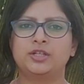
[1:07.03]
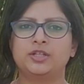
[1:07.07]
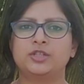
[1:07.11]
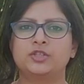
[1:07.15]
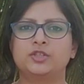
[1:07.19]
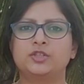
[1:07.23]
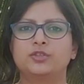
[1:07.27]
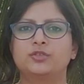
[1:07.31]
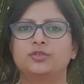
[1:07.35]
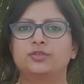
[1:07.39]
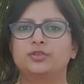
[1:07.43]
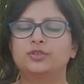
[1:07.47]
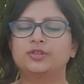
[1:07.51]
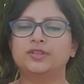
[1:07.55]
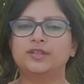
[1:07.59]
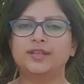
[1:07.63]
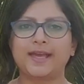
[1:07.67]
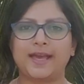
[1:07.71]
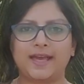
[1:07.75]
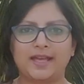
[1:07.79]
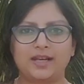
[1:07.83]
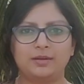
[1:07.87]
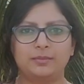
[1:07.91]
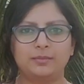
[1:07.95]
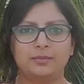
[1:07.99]
So if you see
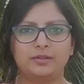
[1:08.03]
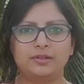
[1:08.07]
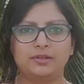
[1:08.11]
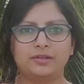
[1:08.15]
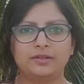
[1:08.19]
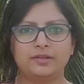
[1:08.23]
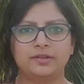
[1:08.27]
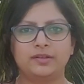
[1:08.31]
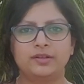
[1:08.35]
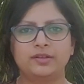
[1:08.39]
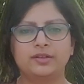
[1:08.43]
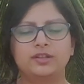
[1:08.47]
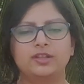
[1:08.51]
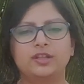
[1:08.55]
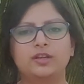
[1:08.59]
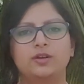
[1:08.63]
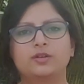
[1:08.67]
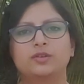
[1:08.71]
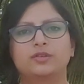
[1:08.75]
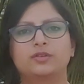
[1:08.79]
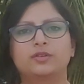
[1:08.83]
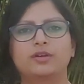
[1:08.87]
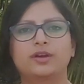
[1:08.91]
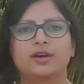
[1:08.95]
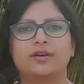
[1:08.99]
animals, they
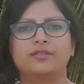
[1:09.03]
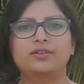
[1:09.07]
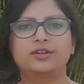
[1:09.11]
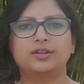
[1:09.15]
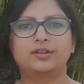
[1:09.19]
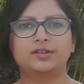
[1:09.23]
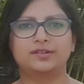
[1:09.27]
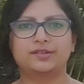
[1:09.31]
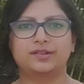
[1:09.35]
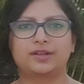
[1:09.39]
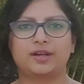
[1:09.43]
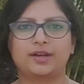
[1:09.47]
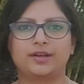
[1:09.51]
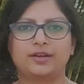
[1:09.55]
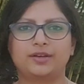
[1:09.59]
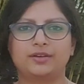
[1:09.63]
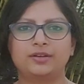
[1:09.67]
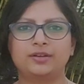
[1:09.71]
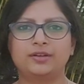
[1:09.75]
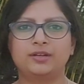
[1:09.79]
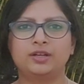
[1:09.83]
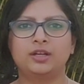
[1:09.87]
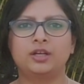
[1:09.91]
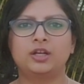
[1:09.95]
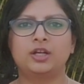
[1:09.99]
also have a desire
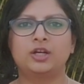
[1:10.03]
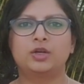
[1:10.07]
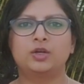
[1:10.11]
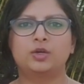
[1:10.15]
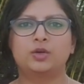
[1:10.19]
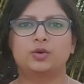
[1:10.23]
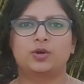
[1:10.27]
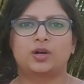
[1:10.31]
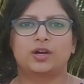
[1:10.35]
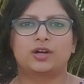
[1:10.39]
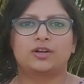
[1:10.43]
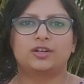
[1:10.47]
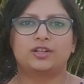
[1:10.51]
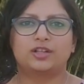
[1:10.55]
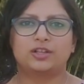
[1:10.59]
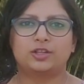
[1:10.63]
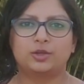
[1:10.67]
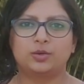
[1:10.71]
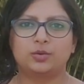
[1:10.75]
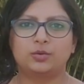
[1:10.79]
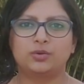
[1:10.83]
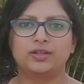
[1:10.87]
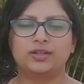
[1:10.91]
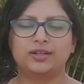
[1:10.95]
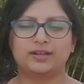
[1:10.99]
to
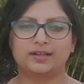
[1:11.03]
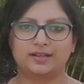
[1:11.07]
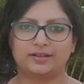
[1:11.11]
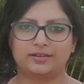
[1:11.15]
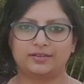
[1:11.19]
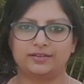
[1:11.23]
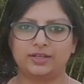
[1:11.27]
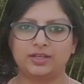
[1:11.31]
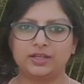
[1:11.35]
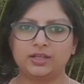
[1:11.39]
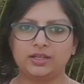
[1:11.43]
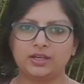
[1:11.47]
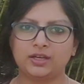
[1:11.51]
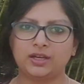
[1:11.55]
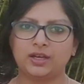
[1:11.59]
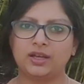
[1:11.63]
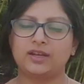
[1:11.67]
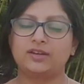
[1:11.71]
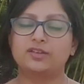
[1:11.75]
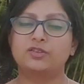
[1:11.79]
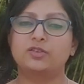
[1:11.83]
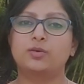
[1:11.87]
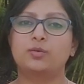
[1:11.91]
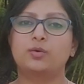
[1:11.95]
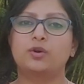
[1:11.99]
continue their living.
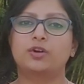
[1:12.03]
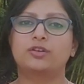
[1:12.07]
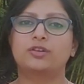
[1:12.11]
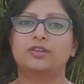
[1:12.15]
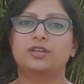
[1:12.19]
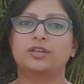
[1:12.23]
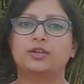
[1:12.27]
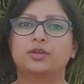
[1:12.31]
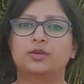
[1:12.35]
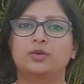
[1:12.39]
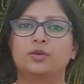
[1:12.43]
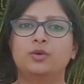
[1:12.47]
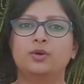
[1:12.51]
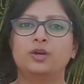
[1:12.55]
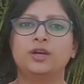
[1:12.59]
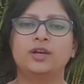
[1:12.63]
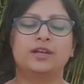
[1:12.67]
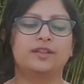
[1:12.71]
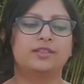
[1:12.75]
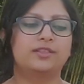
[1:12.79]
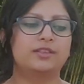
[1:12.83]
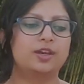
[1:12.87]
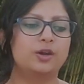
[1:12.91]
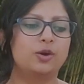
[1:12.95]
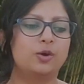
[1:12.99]
And so what they do,
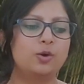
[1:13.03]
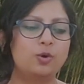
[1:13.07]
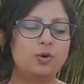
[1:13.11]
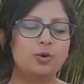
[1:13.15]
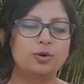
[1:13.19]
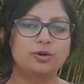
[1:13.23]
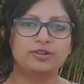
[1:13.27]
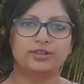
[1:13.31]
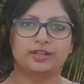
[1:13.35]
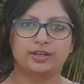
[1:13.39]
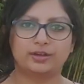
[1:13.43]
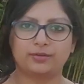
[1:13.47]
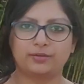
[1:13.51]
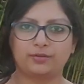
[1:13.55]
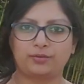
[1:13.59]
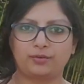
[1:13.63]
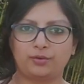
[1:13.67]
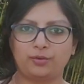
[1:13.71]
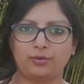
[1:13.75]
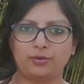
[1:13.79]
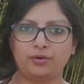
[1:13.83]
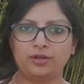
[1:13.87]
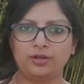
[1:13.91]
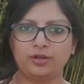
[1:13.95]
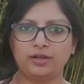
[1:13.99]
they hoard their
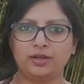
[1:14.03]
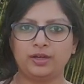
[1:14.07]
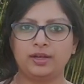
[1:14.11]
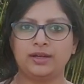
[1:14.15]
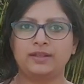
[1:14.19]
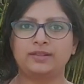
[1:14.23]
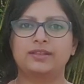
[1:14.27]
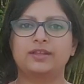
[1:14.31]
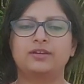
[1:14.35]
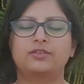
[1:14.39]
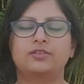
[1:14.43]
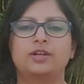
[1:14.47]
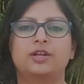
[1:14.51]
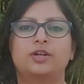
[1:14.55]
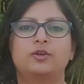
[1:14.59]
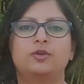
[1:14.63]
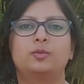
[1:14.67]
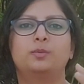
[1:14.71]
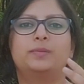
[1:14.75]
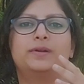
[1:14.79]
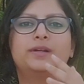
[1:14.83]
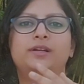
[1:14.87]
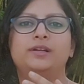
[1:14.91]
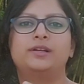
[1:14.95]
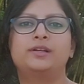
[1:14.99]
food, they try to
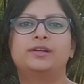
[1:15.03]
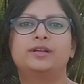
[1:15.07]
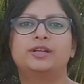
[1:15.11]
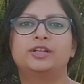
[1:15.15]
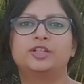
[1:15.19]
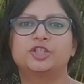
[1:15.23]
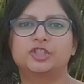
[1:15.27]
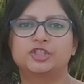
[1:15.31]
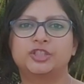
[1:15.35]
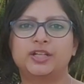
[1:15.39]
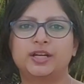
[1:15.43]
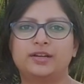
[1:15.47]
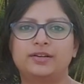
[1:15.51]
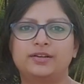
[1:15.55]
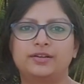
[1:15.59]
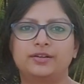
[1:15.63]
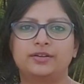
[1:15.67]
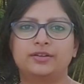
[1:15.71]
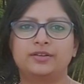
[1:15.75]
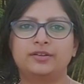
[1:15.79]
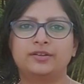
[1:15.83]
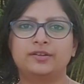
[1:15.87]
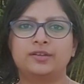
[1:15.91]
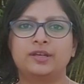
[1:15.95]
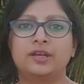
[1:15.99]
build
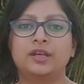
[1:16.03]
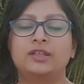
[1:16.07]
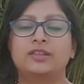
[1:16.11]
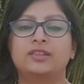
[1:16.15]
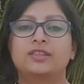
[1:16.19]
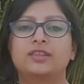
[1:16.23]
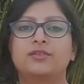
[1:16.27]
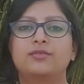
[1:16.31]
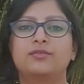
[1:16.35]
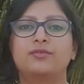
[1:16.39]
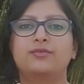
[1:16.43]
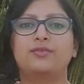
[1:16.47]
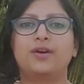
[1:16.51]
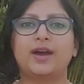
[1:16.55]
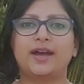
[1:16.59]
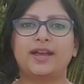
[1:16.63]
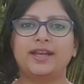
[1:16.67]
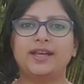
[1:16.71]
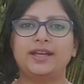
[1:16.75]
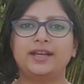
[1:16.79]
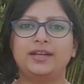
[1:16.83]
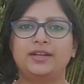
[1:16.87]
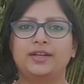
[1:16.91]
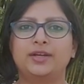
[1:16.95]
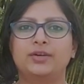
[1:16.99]
shelters, they
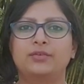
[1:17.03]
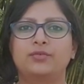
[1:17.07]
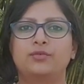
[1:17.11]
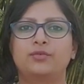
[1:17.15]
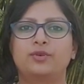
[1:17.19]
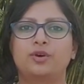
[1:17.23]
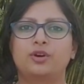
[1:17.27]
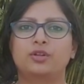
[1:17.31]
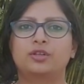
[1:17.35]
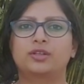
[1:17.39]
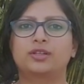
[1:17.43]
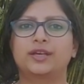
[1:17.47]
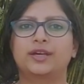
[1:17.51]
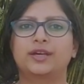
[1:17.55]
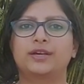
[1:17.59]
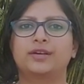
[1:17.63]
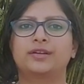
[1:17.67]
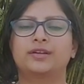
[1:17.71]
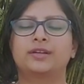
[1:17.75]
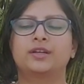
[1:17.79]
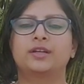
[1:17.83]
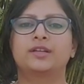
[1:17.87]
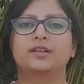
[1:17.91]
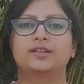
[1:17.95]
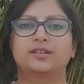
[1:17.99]
fight for their
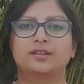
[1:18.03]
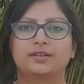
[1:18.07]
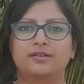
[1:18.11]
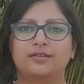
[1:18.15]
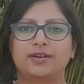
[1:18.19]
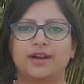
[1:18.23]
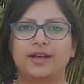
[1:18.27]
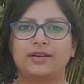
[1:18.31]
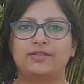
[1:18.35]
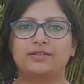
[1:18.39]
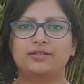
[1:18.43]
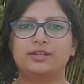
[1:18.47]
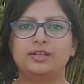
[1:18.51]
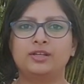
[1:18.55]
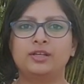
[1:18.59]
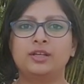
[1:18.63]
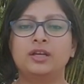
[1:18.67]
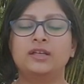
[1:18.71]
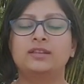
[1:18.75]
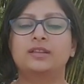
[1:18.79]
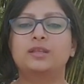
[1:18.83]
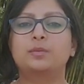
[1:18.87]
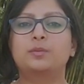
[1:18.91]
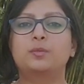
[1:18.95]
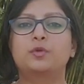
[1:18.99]
survival,
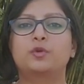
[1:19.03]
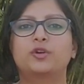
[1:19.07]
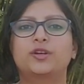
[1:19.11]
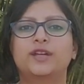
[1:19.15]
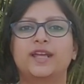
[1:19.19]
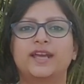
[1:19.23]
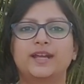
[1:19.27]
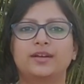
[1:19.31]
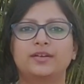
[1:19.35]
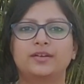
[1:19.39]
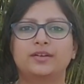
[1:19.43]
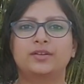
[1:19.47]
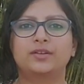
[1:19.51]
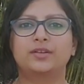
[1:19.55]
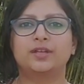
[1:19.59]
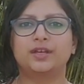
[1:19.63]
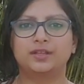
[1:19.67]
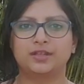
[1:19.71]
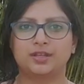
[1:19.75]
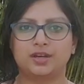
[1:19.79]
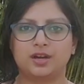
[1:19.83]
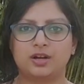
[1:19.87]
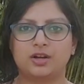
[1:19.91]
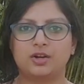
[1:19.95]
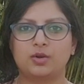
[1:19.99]
they protect their
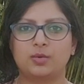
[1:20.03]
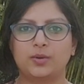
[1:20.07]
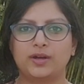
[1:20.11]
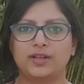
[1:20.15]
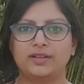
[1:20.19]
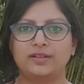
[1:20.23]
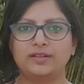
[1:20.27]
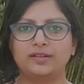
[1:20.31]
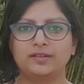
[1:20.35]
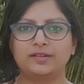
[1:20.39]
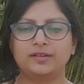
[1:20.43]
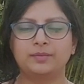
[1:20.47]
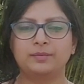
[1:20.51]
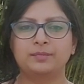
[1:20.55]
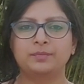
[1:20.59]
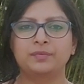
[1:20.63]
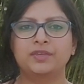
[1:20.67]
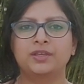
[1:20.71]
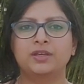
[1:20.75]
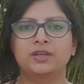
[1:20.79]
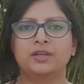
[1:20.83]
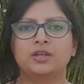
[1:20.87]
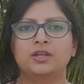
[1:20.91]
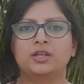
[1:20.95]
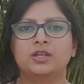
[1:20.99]
young ones.
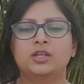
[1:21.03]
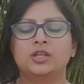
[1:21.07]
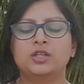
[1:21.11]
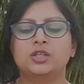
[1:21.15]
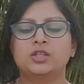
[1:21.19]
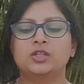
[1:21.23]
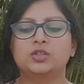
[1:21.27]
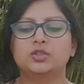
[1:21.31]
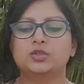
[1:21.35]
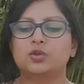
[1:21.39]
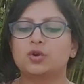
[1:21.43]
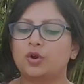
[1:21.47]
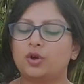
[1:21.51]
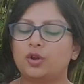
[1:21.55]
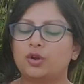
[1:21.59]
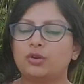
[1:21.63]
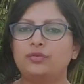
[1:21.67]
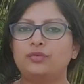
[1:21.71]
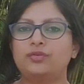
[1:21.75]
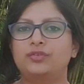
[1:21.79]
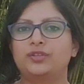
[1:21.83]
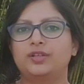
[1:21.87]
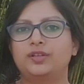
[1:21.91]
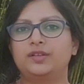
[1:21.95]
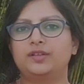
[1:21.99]
So all
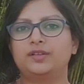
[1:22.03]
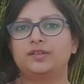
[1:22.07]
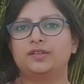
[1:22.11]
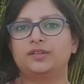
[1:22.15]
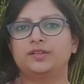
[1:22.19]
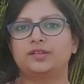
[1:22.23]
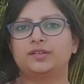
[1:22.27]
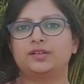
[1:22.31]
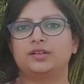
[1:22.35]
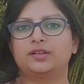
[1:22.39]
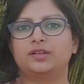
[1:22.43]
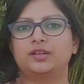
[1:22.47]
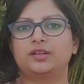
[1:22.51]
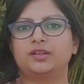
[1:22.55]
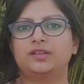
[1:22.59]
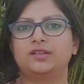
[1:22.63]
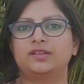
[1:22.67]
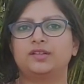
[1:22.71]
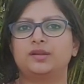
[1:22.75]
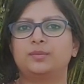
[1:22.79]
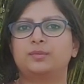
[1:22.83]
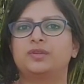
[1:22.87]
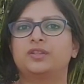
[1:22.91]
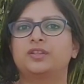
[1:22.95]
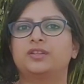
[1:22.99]
of this is
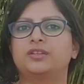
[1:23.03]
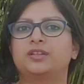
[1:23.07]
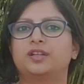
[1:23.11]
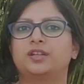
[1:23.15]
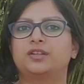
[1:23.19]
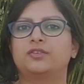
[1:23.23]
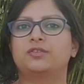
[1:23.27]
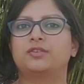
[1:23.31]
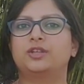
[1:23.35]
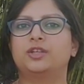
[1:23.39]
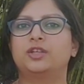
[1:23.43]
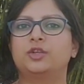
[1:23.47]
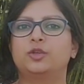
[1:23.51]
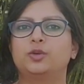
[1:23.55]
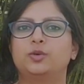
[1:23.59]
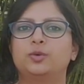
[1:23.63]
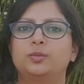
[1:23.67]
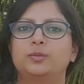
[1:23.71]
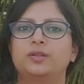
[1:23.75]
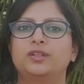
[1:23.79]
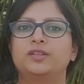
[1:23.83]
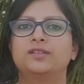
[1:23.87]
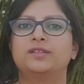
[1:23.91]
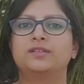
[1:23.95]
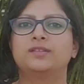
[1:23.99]
something that we
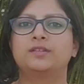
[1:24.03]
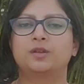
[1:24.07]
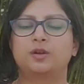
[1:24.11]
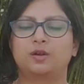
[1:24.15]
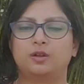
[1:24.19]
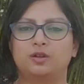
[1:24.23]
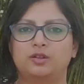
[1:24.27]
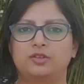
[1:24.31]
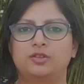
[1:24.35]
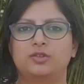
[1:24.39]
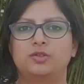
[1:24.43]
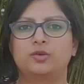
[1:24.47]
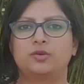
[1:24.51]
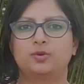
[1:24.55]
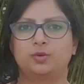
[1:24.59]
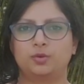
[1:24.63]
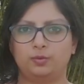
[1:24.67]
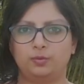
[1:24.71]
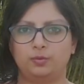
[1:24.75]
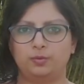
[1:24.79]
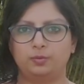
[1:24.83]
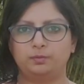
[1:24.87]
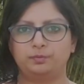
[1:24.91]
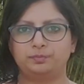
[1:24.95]
humans also do.